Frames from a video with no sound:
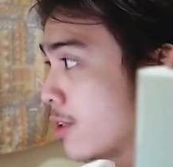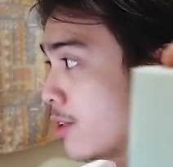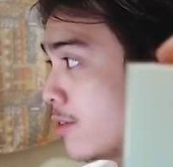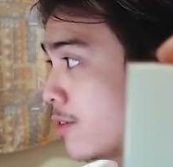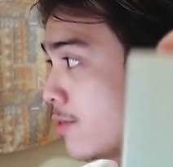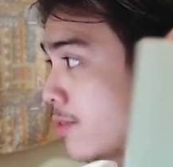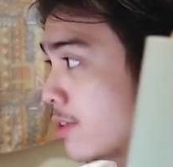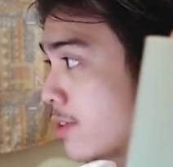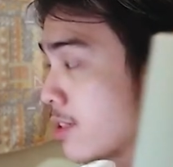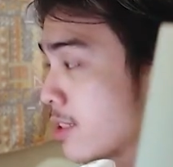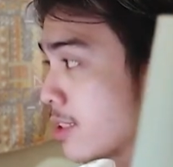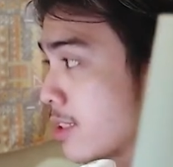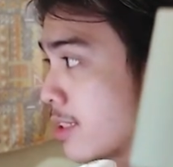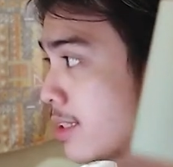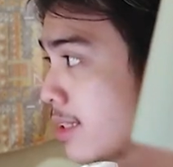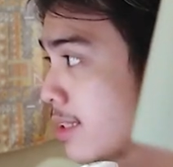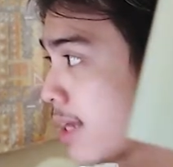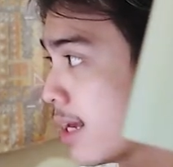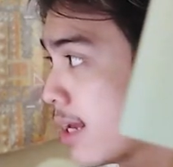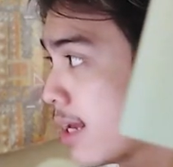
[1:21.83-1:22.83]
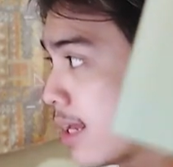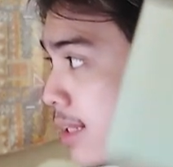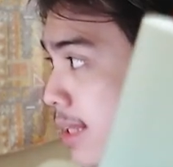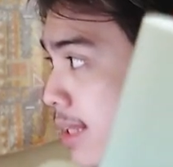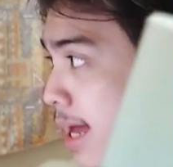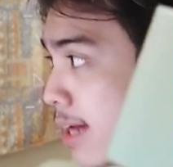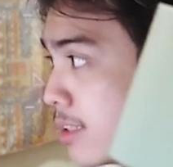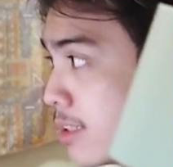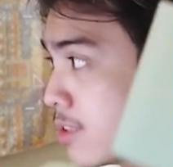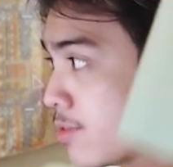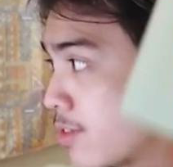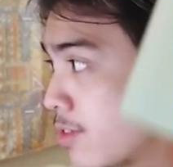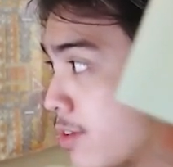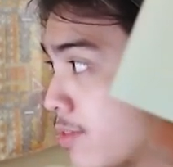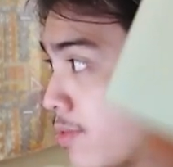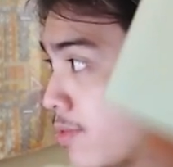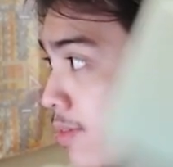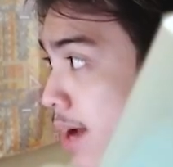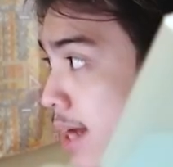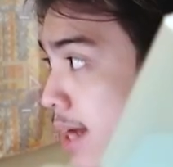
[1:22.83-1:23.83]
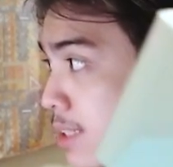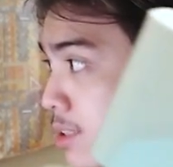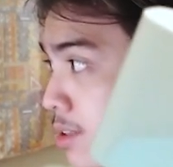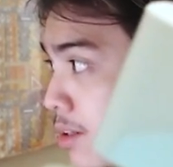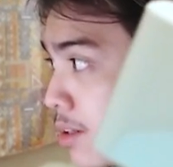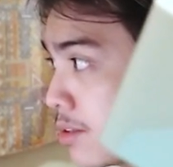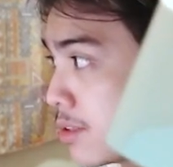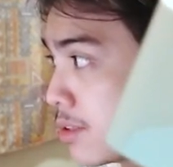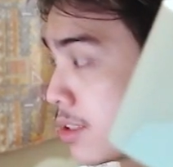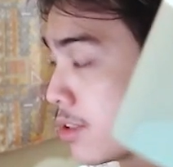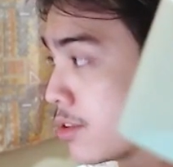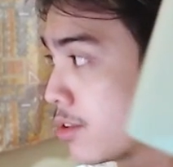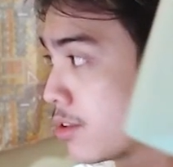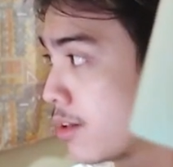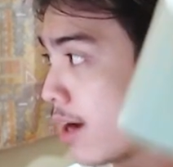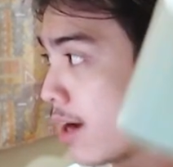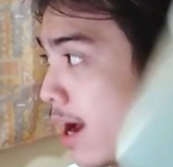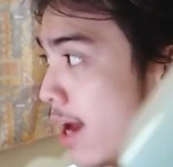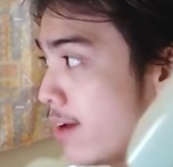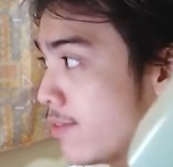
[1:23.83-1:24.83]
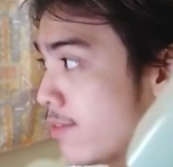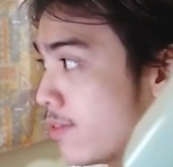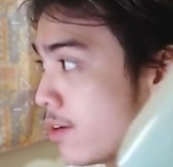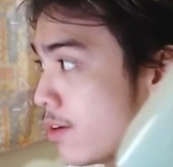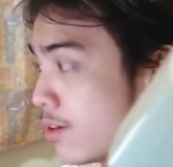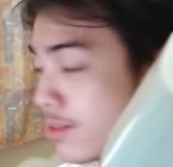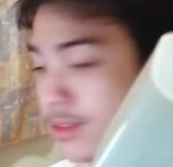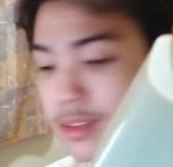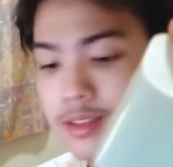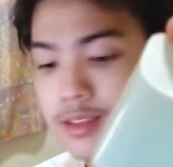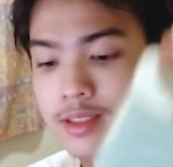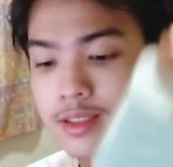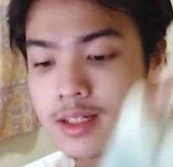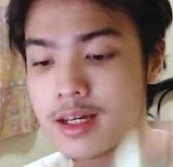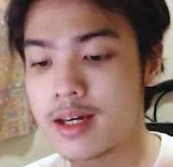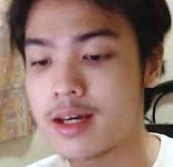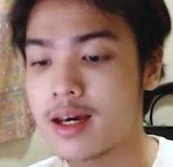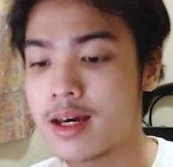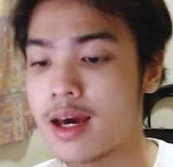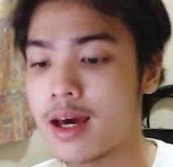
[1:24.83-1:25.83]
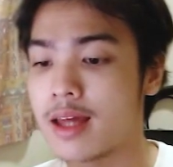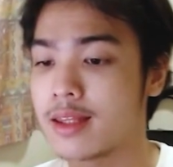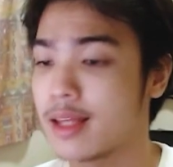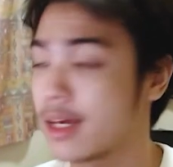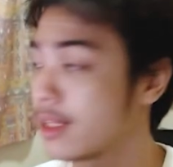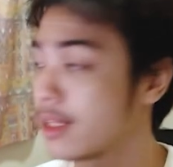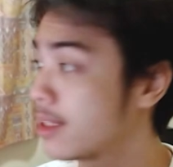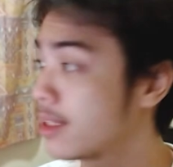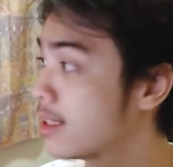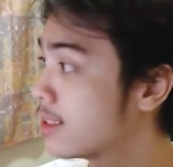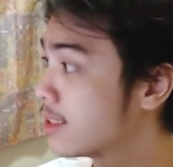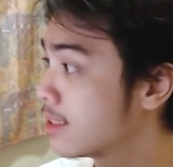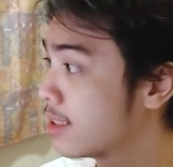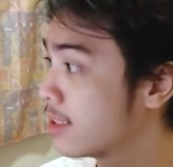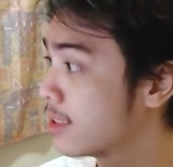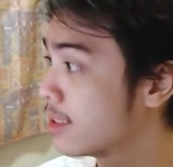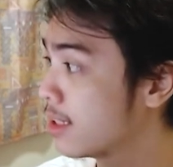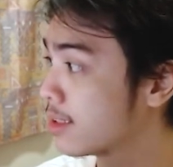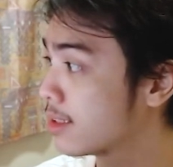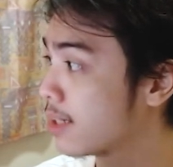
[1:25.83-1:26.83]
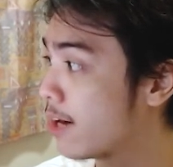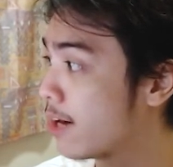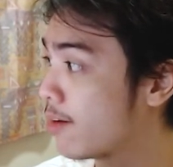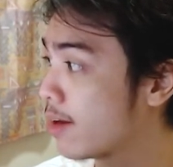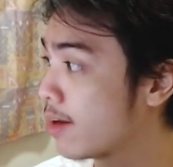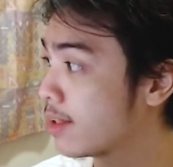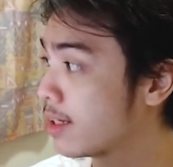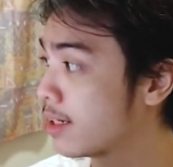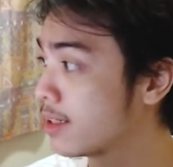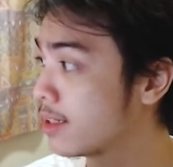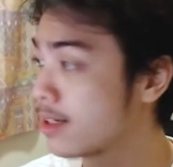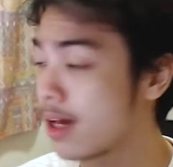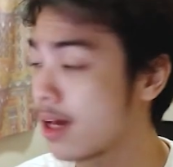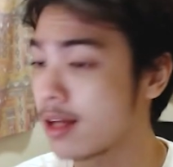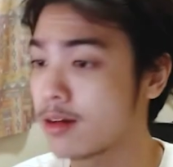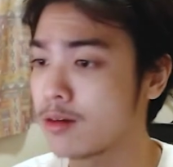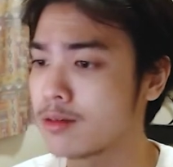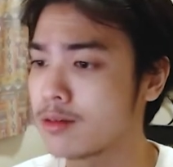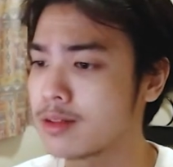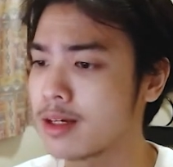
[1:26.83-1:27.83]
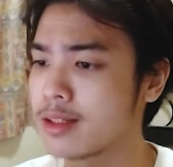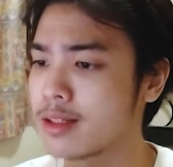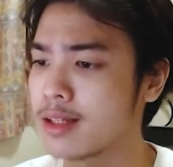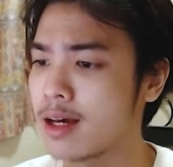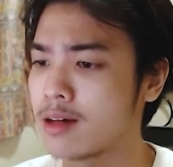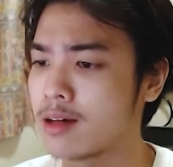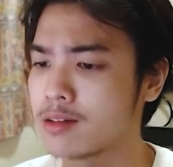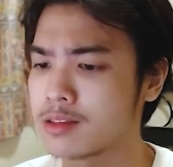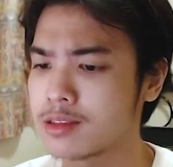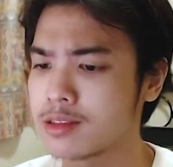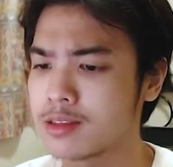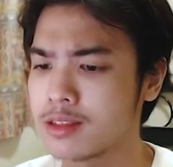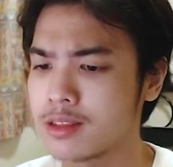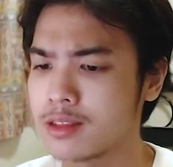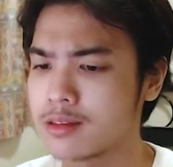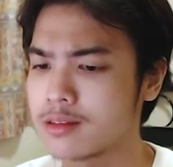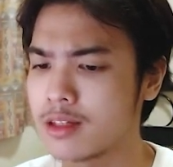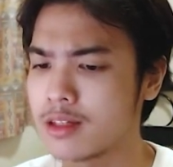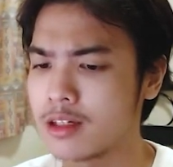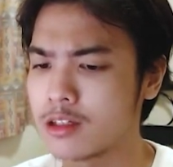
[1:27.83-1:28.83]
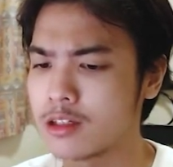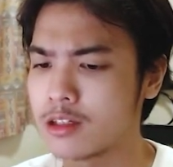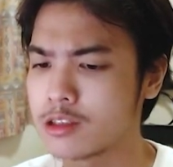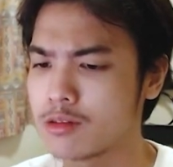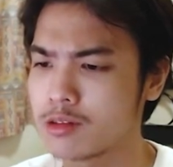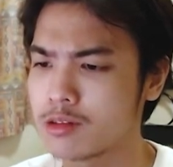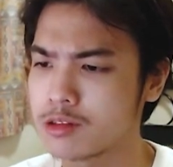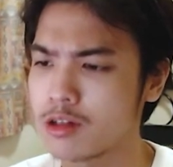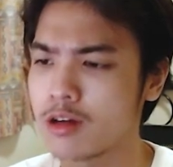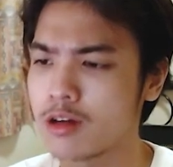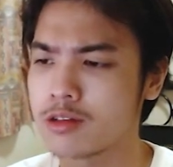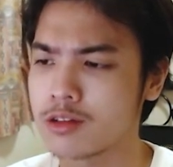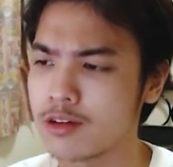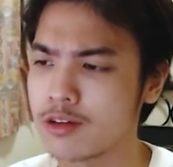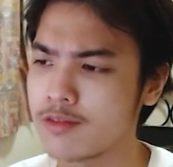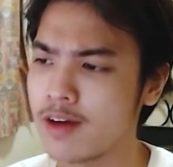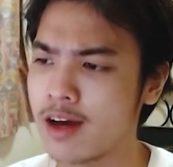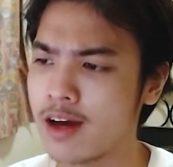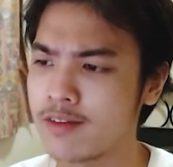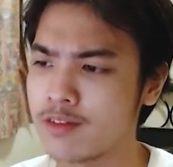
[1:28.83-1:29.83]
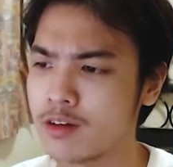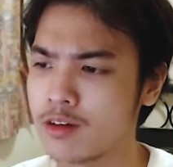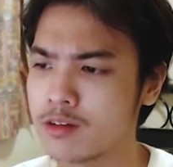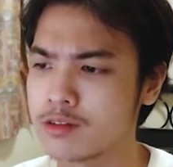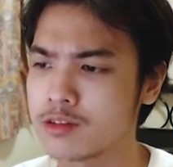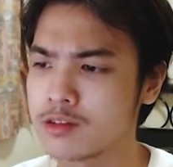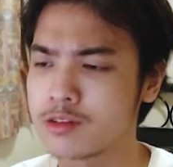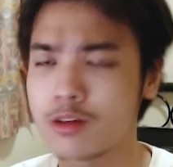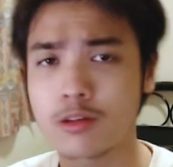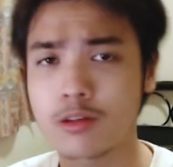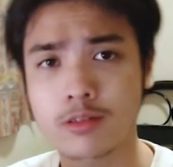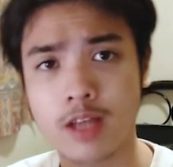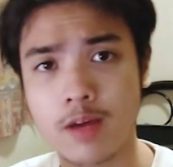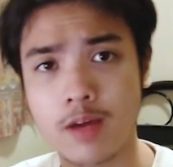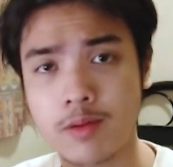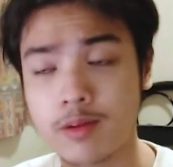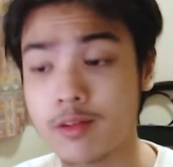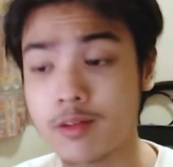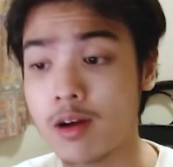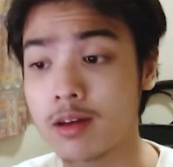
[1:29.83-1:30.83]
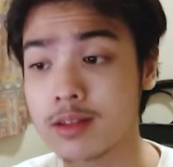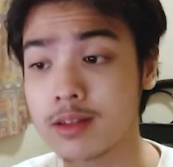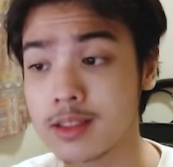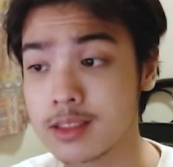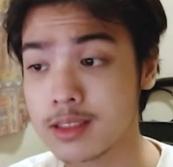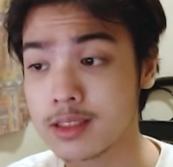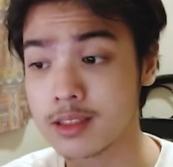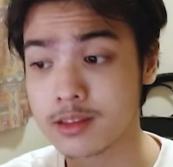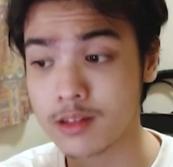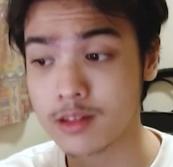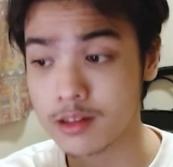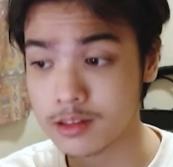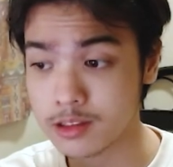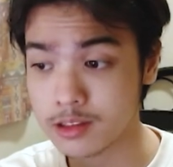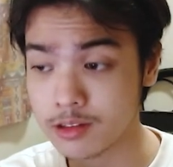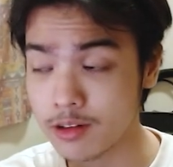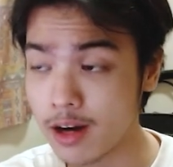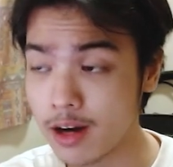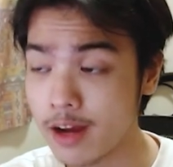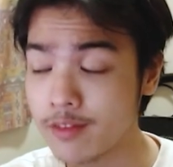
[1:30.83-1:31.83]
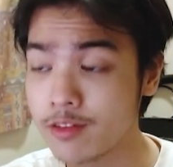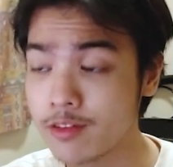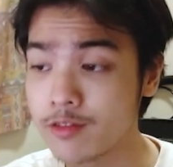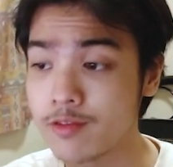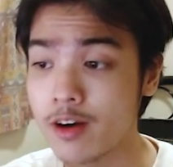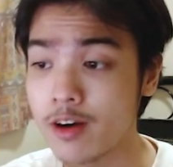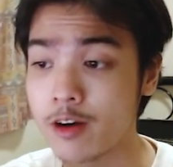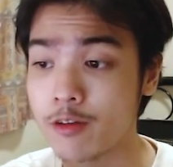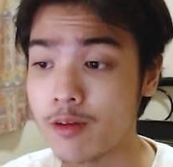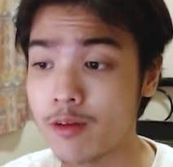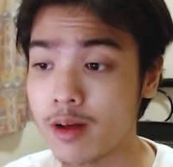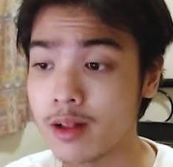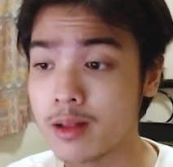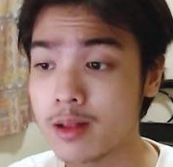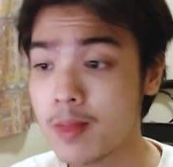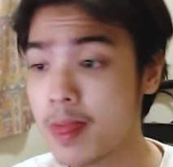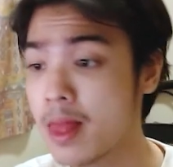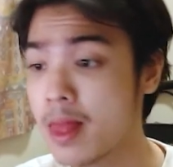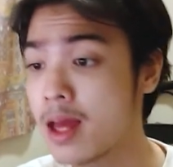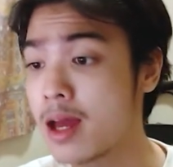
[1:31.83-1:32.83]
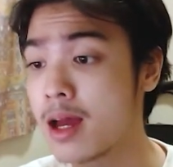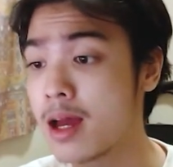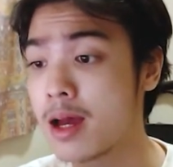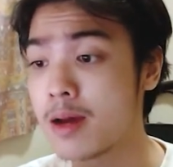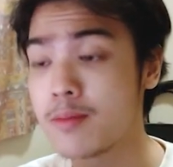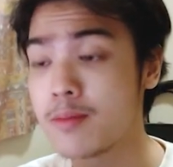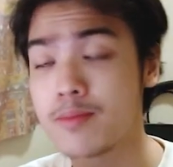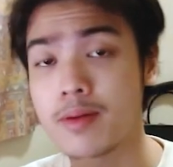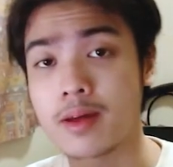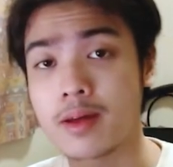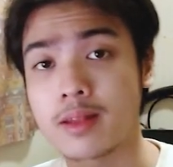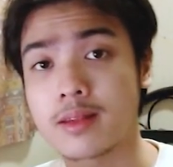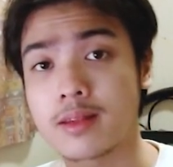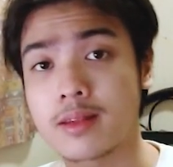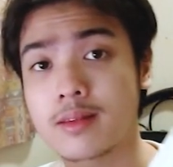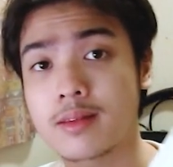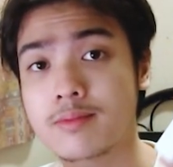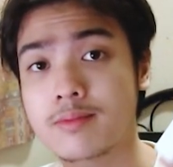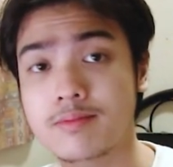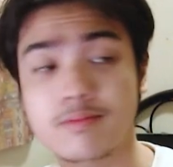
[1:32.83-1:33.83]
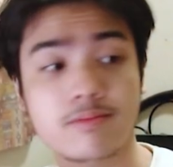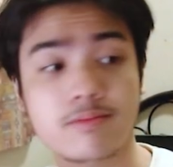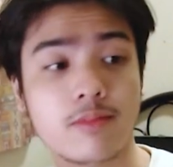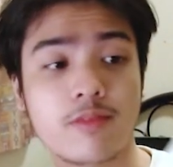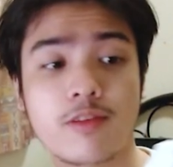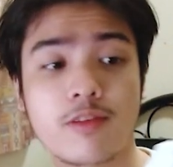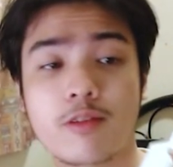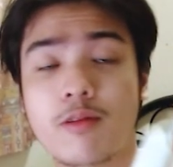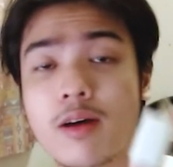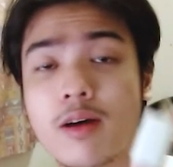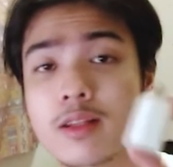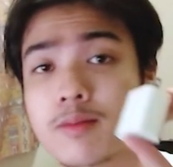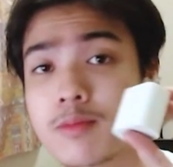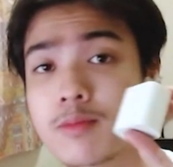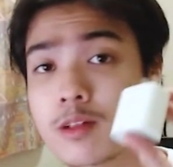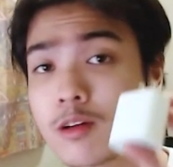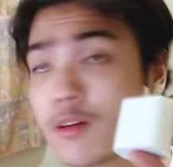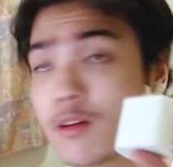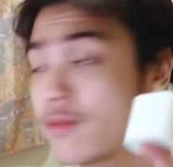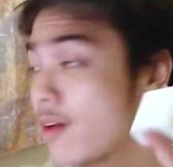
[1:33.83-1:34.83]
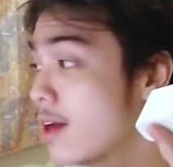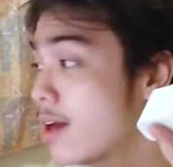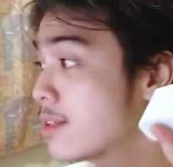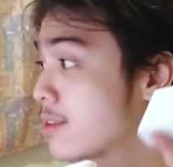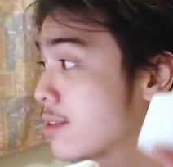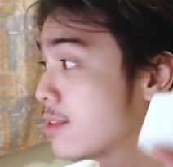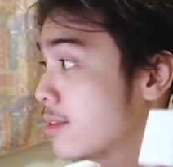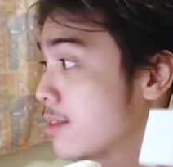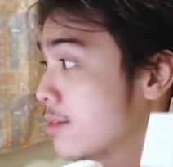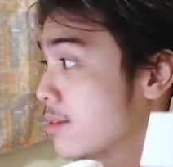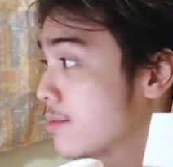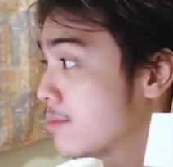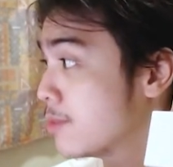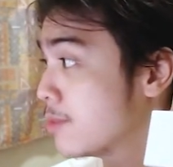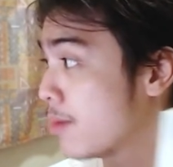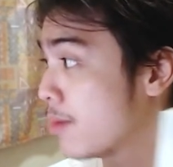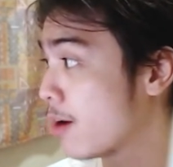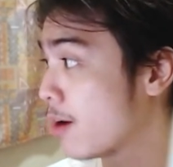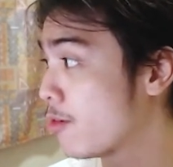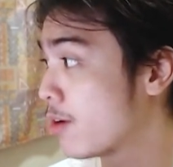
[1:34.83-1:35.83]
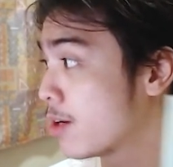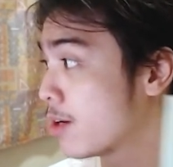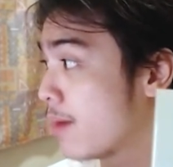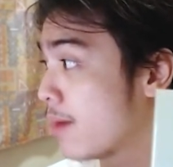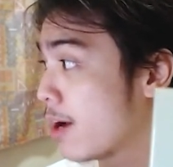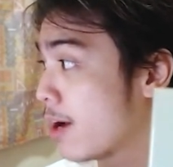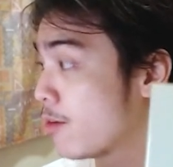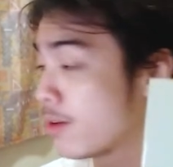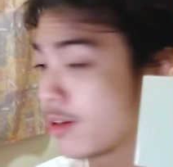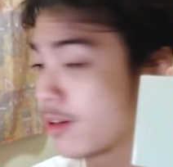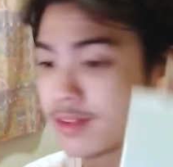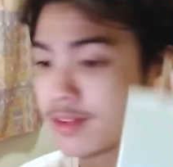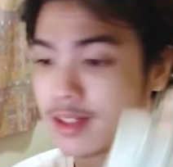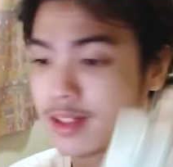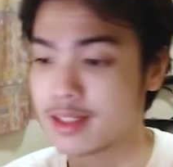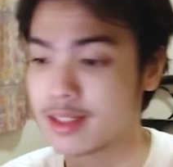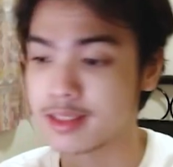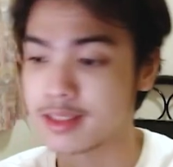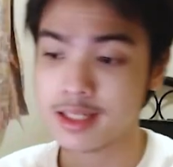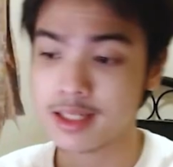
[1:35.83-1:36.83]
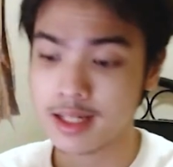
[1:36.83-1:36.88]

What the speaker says: version that allows for fast charging on your iPhones, unlike this little guy right here that only allows the usual charging of iPhone. Don't get me wrong, this still charges your iPhone very well. But if you want them to go faster, you might want to buy one of these.